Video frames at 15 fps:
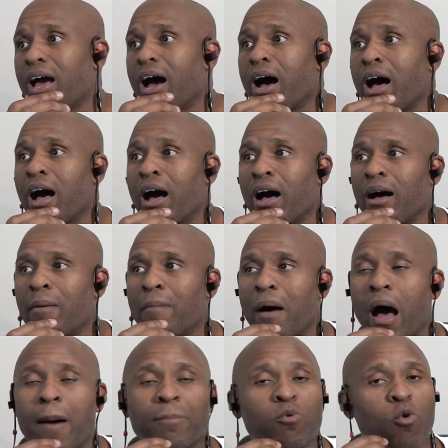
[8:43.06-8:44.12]
Um,
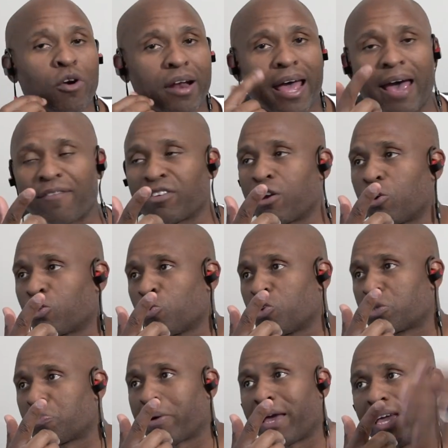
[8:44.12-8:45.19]
I'm going to have to go through
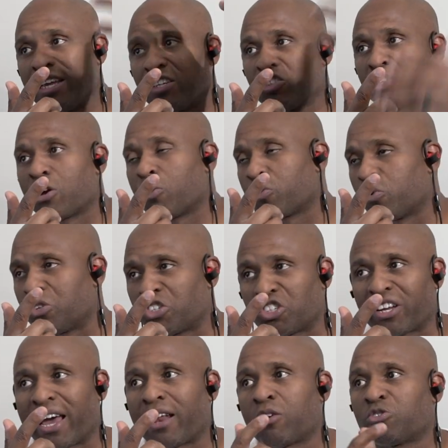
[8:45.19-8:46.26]
his page, go through his
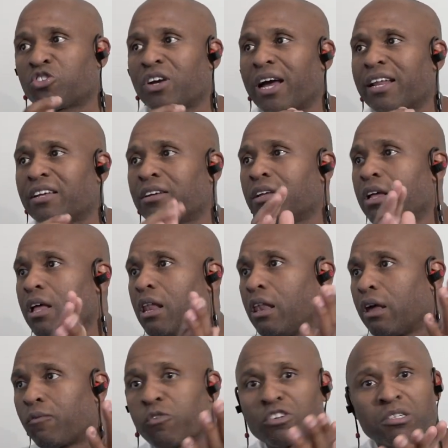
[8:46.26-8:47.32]
channel to kind of
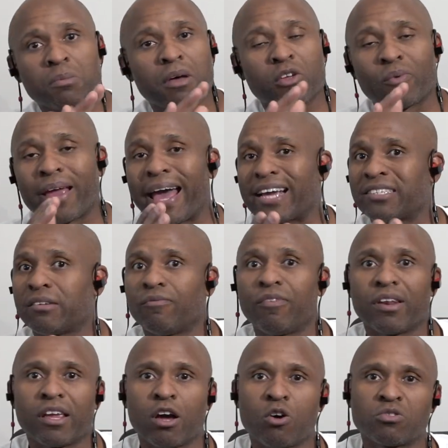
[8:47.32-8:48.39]
Look for some other reaction
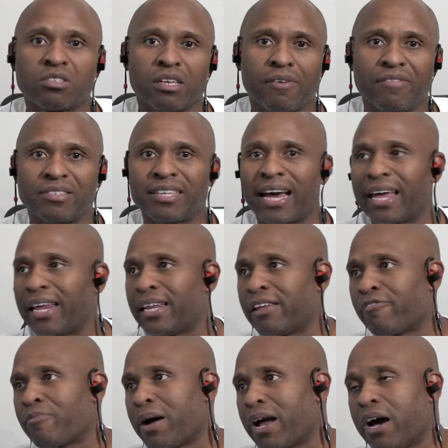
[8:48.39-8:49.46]
videos. See if he's got any
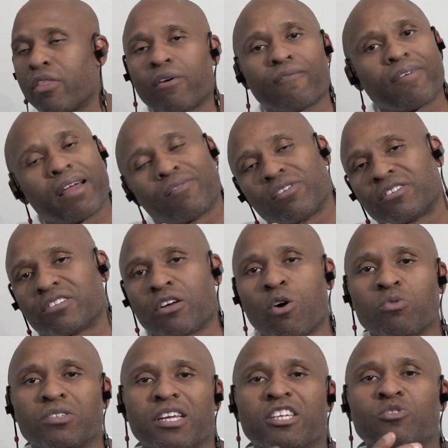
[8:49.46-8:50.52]
of my other favorite
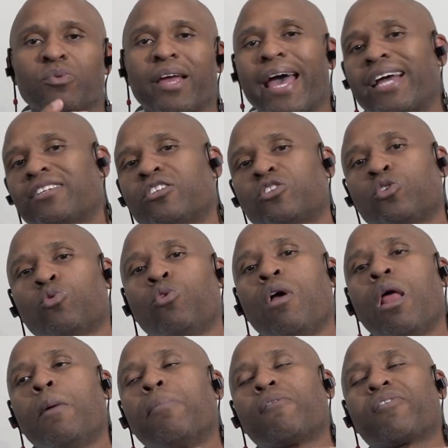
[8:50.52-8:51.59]
songs that he's reacted to.
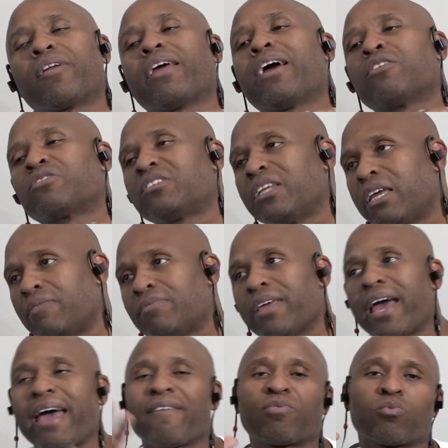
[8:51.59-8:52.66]
But for now, Steve
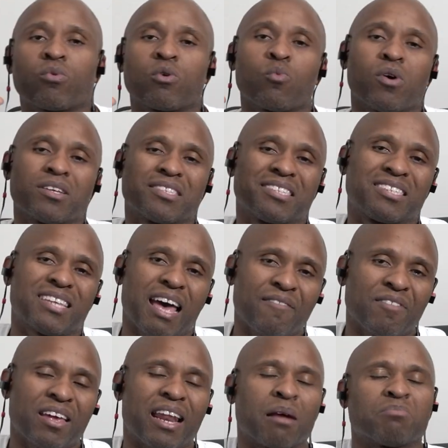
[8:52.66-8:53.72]
Dab
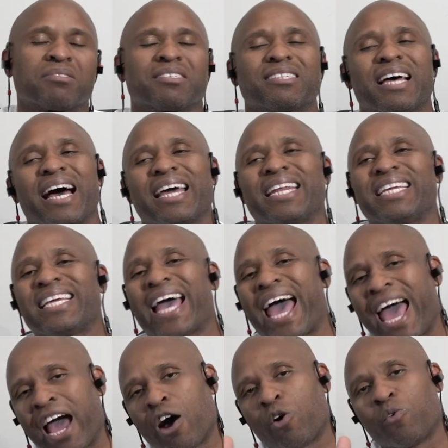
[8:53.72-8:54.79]
317, and I'm signing
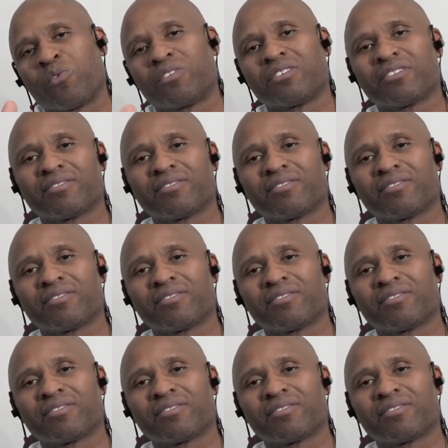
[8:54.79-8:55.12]
out.